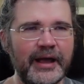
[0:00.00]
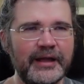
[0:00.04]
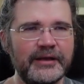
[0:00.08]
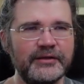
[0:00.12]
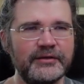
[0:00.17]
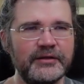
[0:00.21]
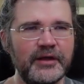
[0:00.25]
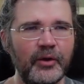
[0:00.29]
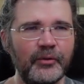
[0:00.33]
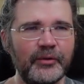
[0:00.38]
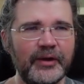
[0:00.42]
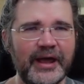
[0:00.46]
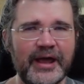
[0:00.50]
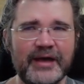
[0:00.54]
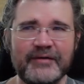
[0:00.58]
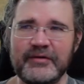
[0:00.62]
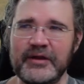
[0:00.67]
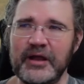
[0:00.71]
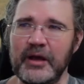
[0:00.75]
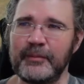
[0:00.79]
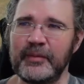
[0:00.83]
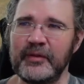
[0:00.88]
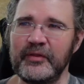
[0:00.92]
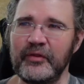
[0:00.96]
I don't have
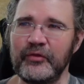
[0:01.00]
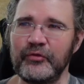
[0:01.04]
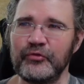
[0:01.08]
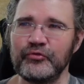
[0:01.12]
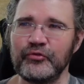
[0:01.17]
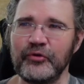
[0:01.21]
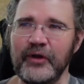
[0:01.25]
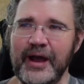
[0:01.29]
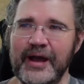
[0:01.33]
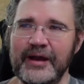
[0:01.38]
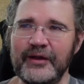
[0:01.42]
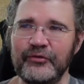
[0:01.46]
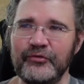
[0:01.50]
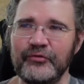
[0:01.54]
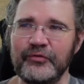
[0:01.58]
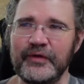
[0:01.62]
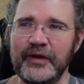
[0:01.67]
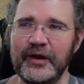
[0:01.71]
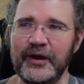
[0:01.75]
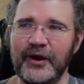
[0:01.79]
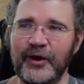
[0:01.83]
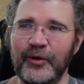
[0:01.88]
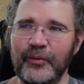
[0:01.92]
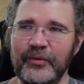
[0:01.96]
it up in the
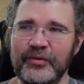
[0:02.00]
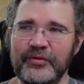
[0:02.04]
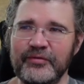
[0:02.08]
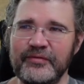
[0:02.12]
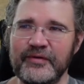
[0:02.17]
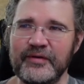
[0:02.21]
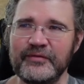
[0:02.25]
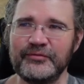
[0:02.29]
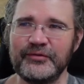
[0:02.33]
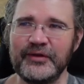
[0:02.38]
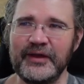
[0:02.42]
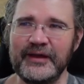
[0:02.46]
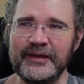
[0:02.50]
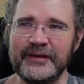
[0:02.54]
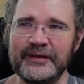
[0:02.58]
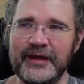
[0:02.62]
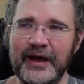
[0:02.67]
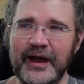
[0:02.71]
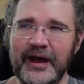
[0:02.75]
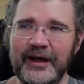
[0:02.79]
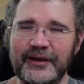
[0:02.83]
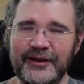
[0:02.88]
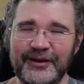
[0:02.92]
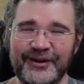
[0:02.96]
stratosphere with
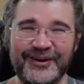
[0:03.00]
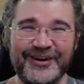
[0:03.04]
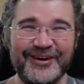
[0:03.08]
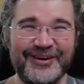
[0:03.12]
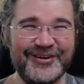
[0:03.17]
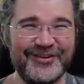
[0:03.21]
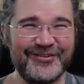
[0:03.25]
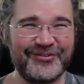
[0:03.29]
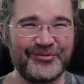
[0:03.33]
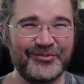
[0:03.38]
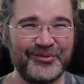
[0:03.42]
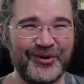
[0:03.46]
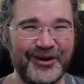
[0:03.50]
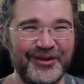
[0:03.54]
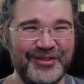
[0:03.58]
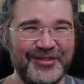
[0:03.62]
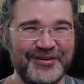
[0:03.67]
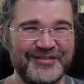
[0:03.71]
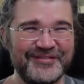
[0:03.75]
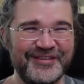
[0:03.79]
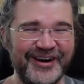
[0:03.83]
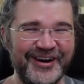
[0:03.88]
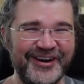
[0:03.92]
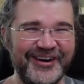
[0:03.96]
$15
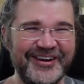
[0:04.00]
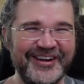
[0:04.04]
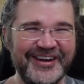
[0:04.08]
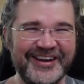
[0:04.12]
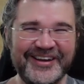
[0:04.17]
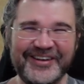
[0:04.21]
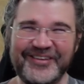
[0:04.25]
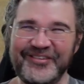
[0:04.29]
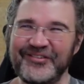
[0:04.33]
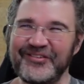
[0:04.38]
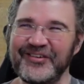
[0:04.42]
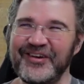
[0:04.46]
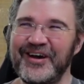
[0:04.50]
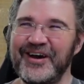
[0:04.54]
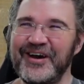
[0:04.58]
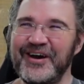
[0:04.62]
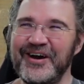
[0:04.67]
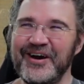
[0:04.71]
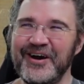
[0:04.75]
worth of earnings